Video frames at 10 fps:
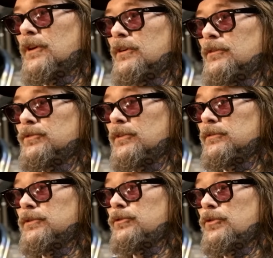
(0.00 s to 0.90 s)
like,
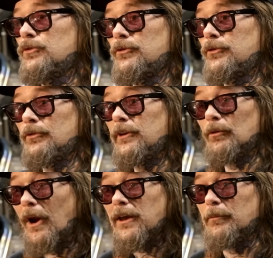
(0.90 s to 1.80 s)
these dudes are doing
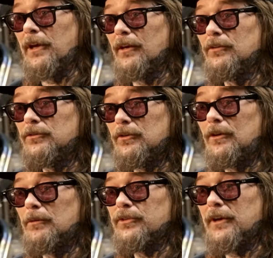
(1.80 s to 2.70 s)
it right, man. You
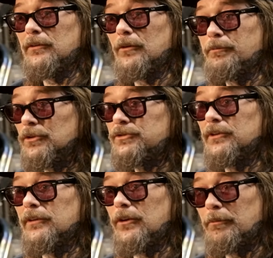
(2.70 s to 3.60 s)
know what I'm saying? They're
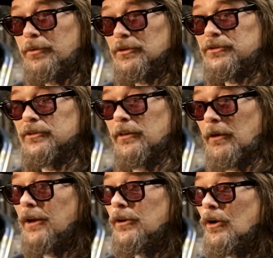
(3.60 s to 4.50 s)
pushing
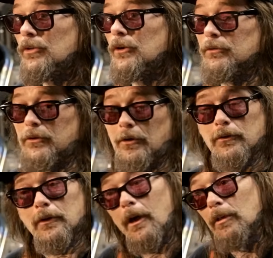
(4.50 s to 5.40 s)
it. I know
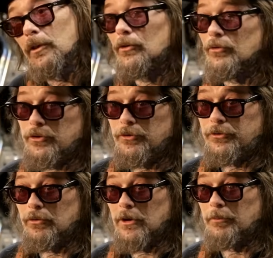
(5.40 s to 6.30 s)
they're a little new
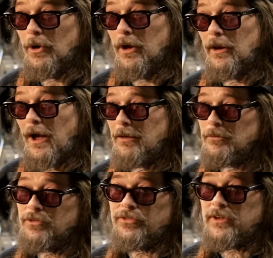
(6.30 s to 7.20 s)
to it, but I
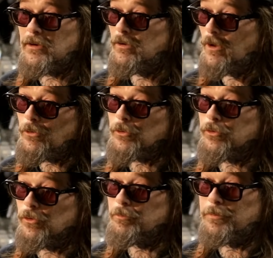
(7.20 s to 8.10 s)
haven't seen another
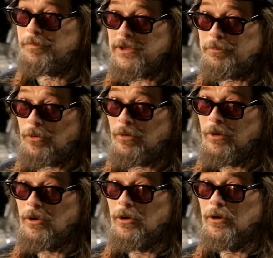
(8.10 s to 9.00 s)
group of
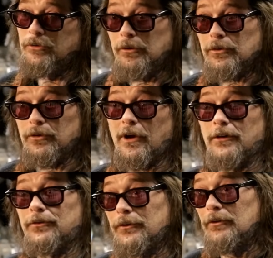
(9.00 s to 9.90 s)
people do what you
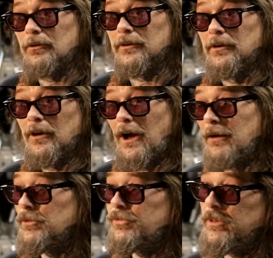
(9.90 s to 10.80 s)
guys are doing. I
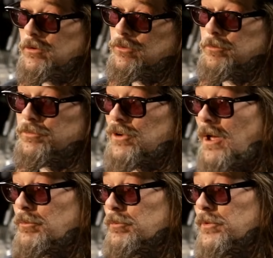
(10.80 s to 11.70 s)
haven't seen a group of
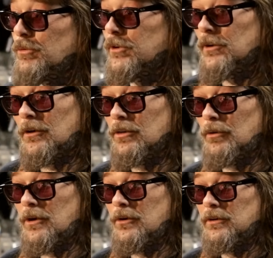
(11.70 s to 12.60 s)
chopper people get on
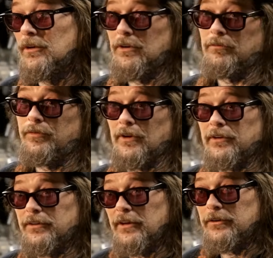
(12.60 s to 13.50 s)
the road in
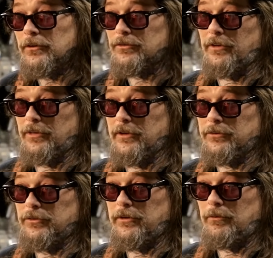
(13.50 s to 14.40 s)
fucking 10 years, I
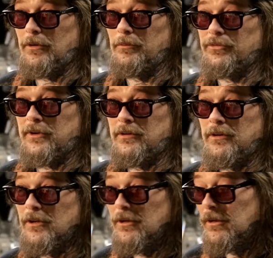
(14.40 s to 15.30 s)
think. You hear what I'm saying?